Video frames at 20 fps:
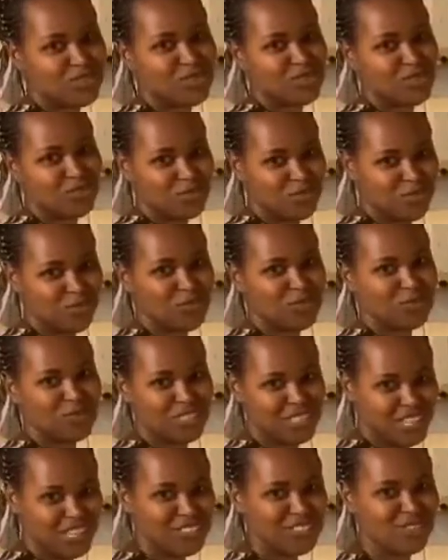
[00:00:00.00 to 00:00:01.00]
to
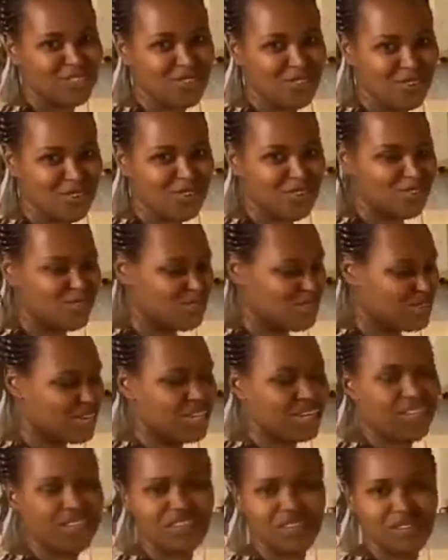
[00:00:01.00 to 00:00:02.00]
taste good, you
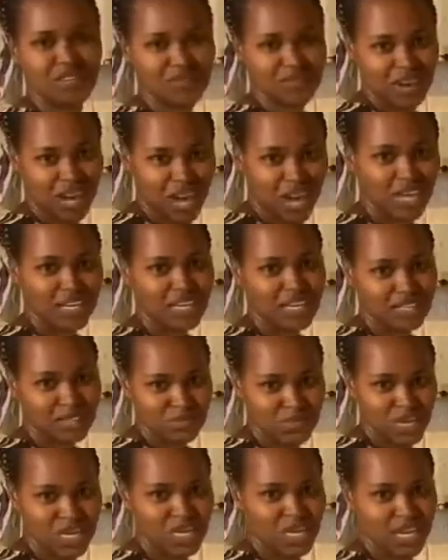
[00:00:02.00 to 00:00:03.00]
can add as
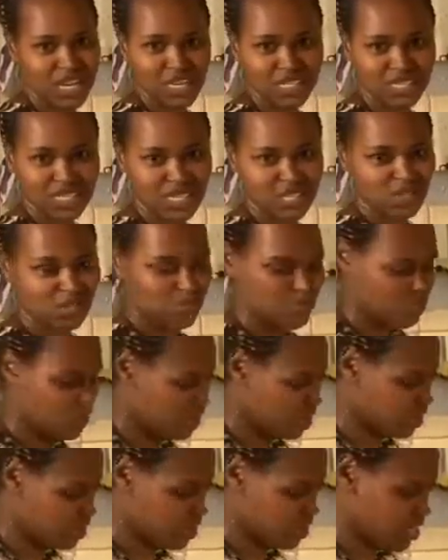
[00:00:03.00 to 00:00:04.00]
many eggs as you
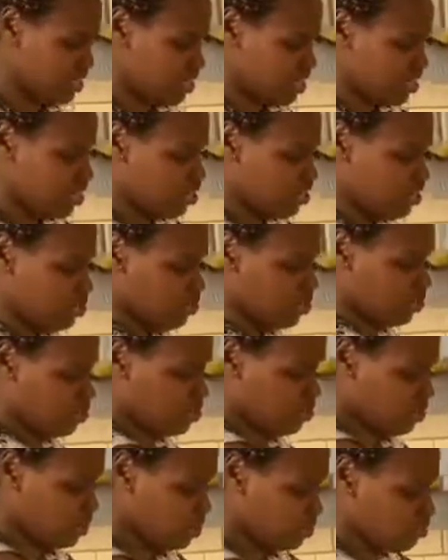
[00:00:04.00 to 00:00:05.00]
want. So
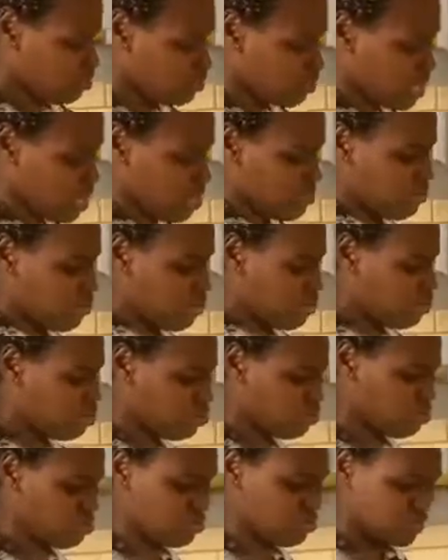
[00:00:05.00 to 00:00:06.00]
today I'm going to
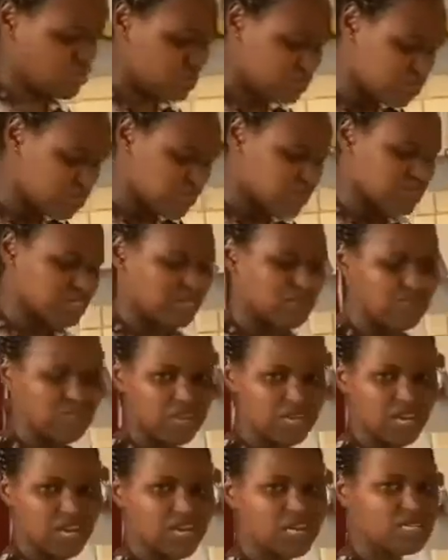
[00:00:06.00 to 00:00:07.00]
use 7
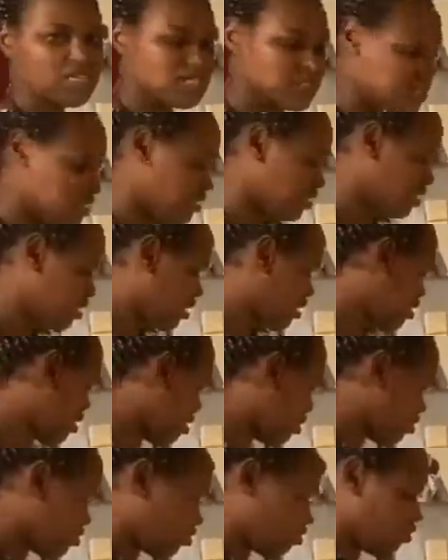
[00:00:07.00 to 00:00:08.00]
eggs.
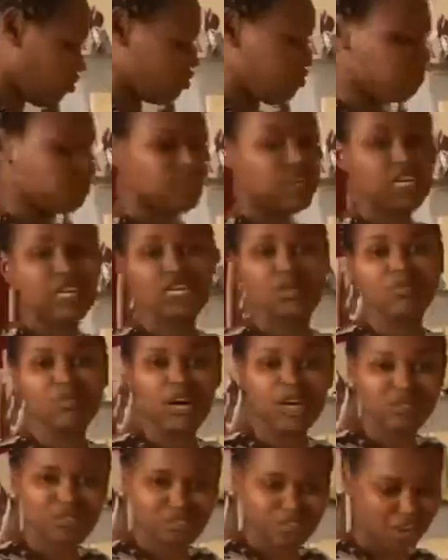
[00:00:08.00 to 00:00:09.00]
So in
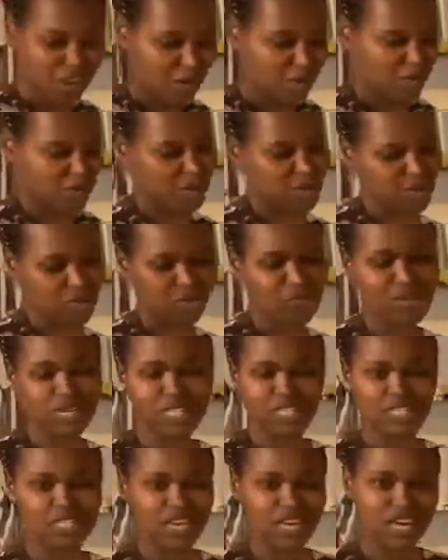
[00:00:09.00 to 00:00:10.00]
my flour, I don't mix
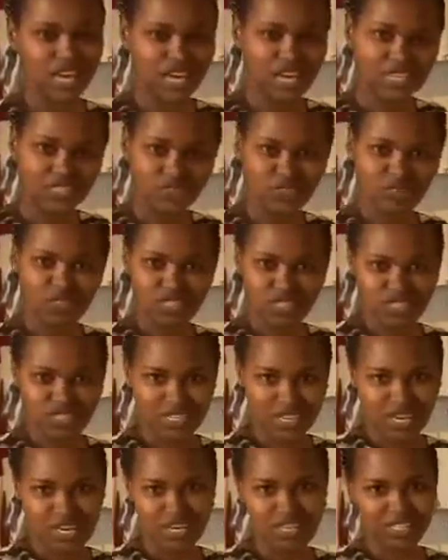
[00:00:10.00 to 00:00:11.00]
the eggs on the
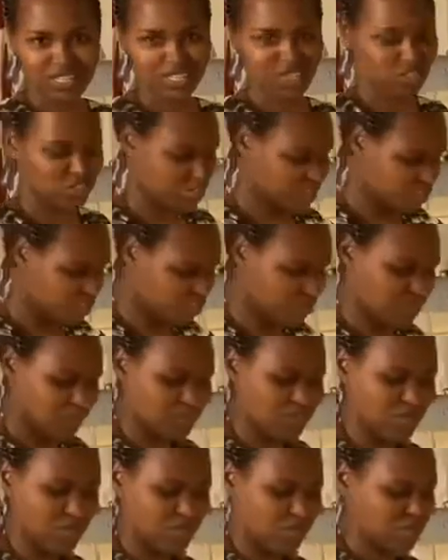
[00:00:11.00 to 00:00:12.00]
side. I just put them
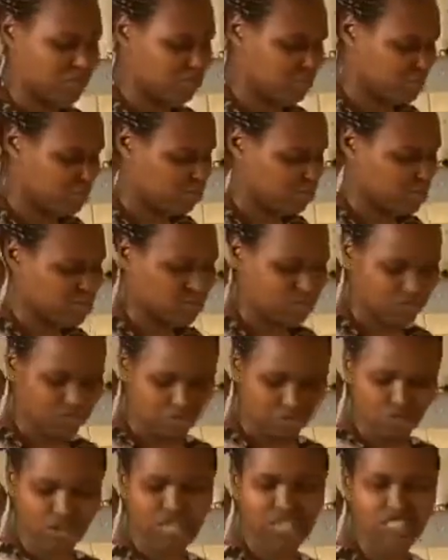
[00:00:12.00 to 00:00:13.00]
in my flour. If
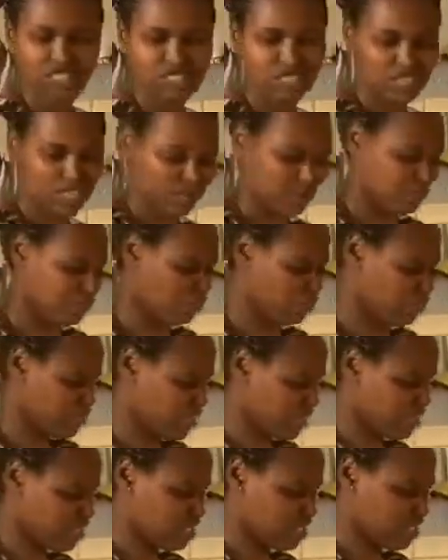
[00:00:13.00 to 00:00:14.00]
you can come close
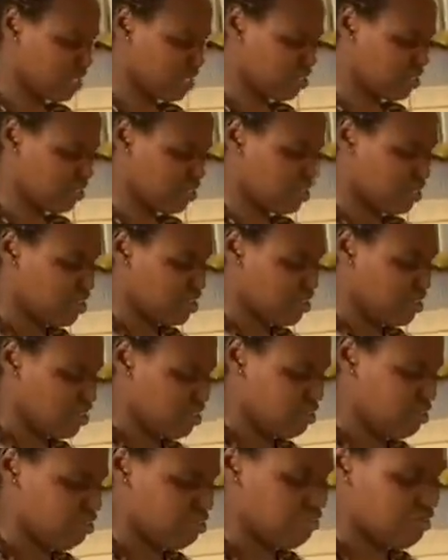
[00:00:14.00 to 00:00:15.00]
and see
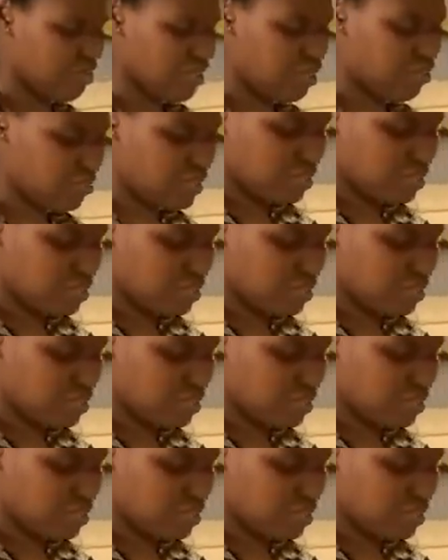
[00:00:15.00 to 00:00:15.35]
the flour,